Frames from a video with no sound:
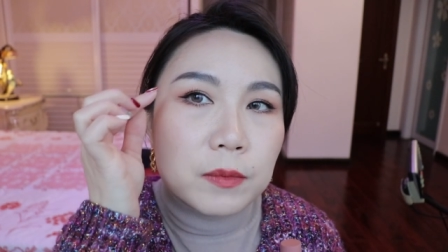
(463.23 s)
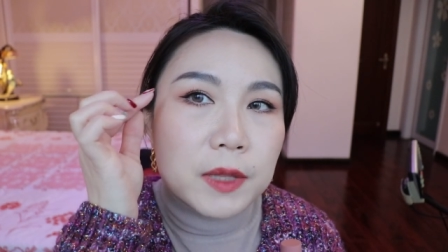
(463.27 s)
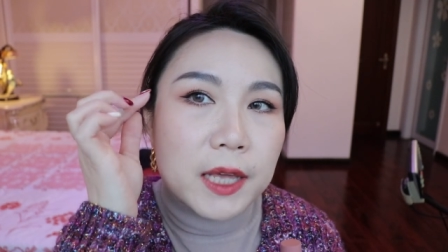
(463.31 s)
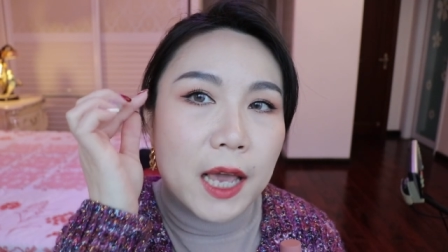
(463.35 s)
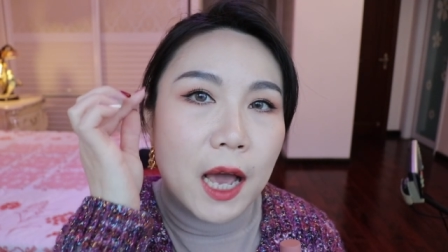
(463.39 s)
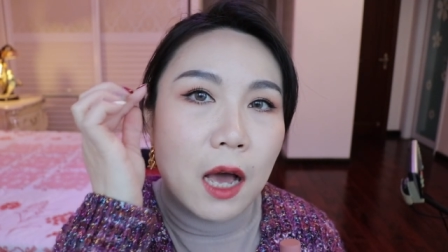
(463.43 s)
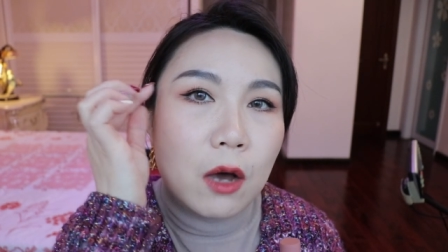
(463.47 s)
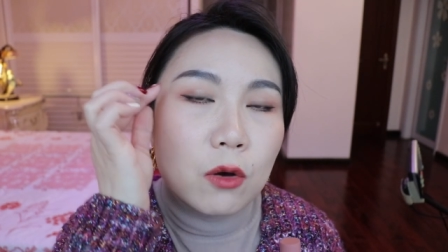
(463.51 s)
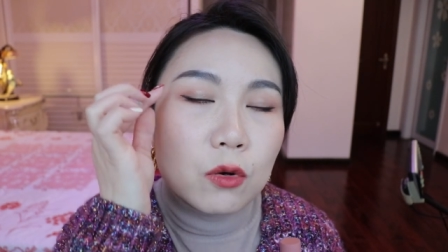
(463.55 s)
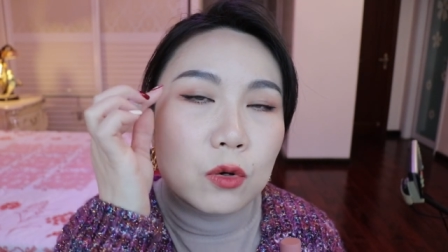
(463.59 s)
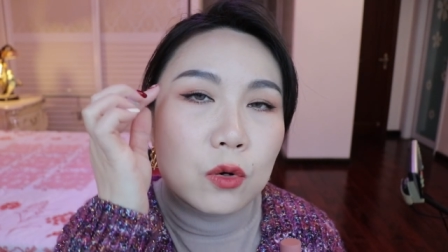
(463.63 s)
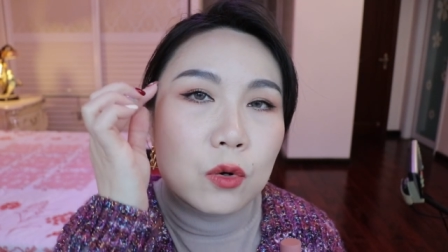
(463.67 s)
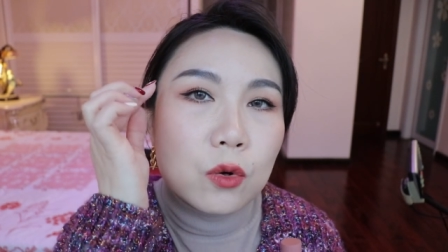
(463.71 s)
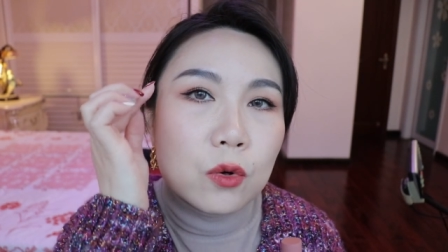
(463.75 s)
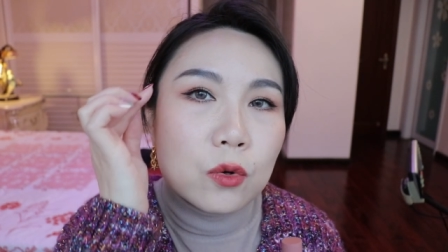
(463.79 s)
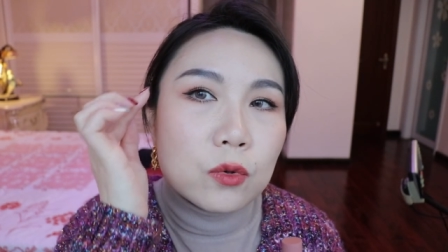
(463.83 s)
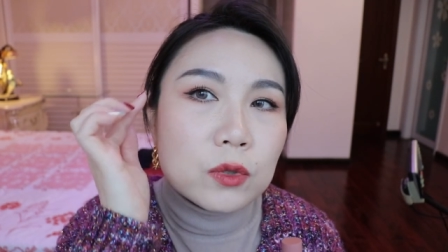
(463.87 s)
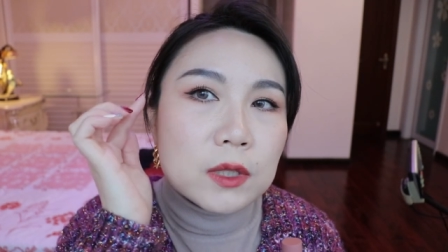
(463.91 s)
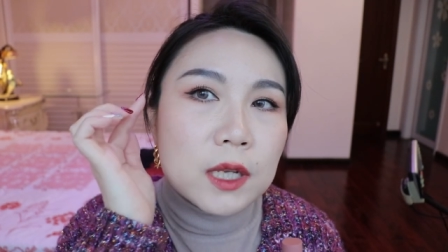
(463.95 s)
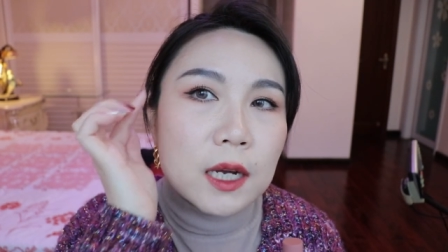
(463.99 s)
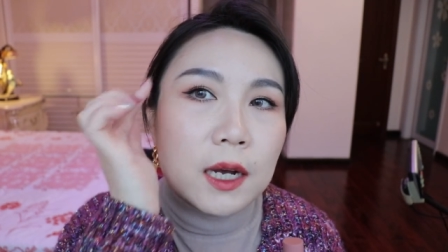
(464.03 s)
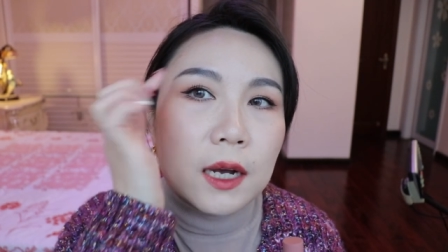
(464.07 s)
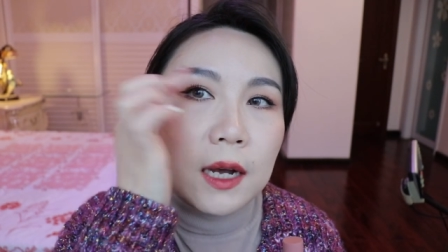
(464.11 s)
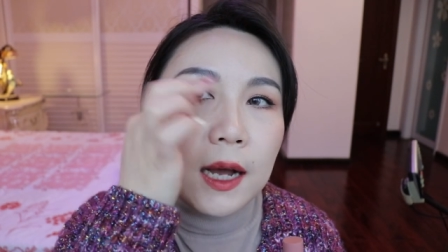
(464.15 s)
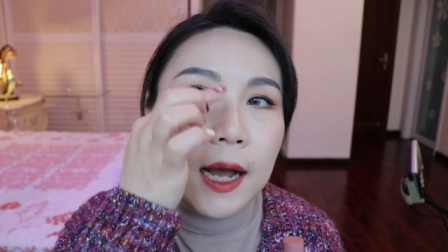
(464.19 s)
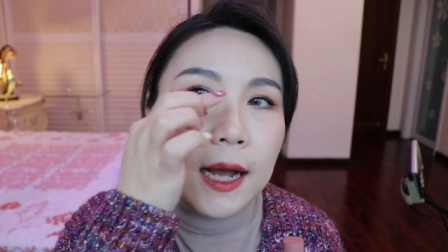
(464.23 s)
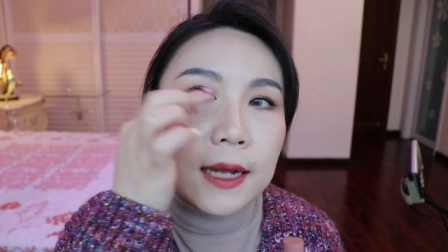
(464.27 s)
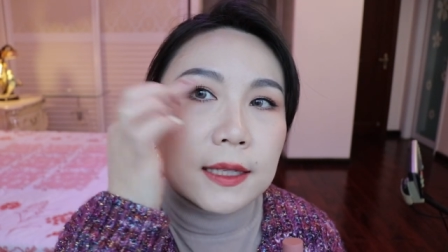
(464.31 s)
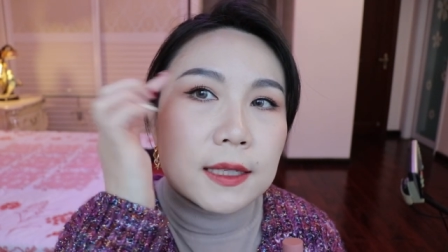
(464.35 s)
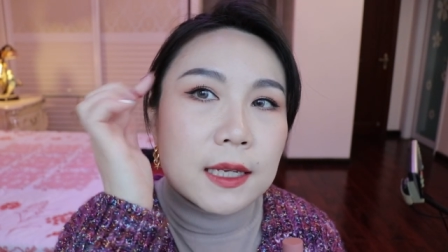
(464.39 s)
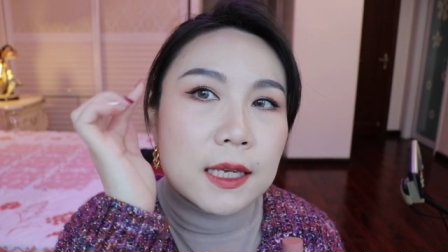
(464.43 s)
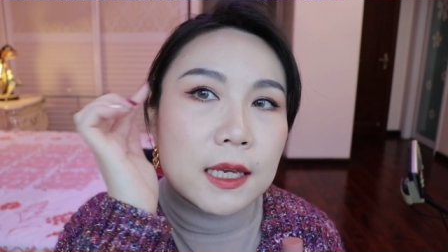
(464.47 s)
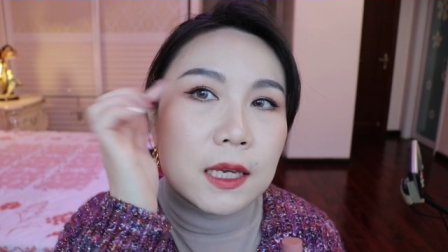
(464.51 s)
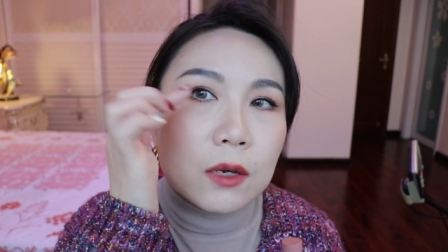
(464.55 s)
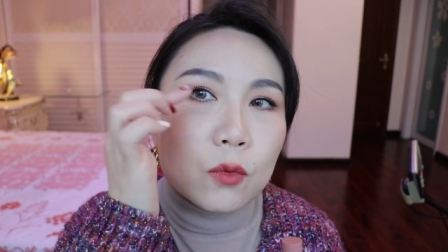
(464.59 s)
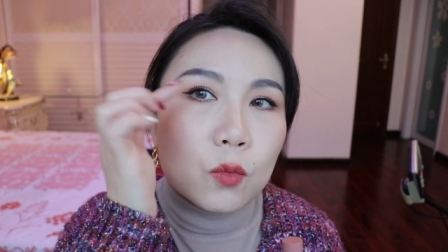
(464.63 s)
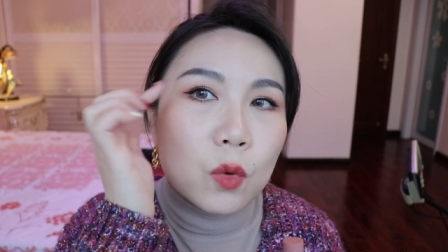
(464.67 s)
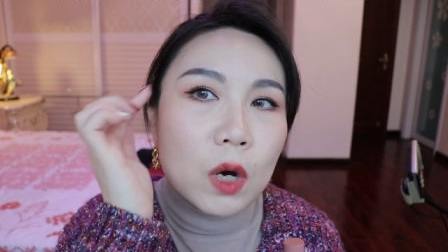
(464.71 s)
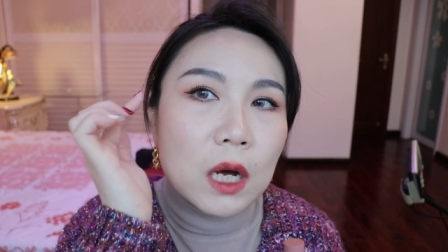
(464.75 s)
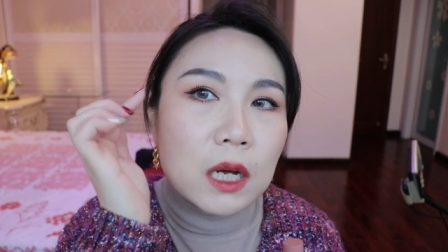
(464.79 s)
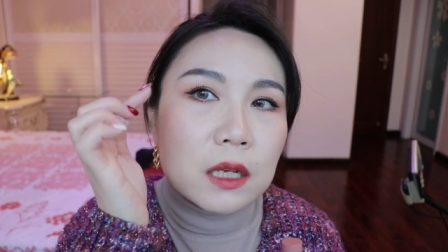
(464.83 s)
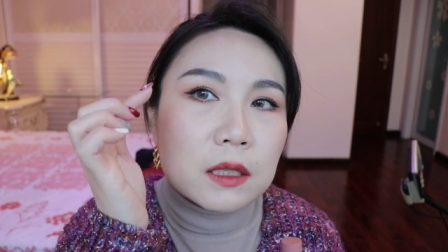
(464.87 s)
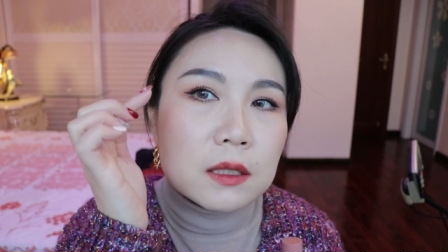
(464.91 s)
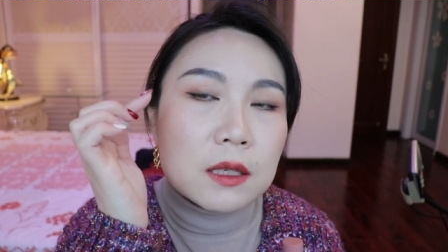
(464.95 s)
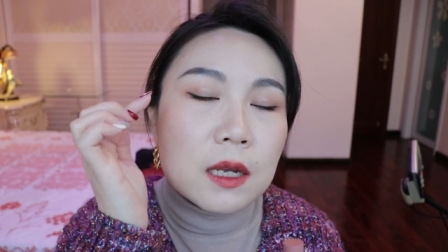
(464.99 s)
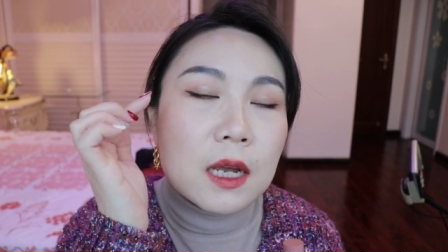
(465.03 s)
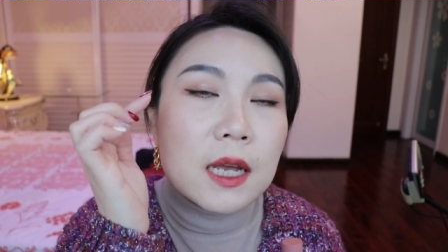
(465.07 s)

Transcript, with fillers: the out corner and inward.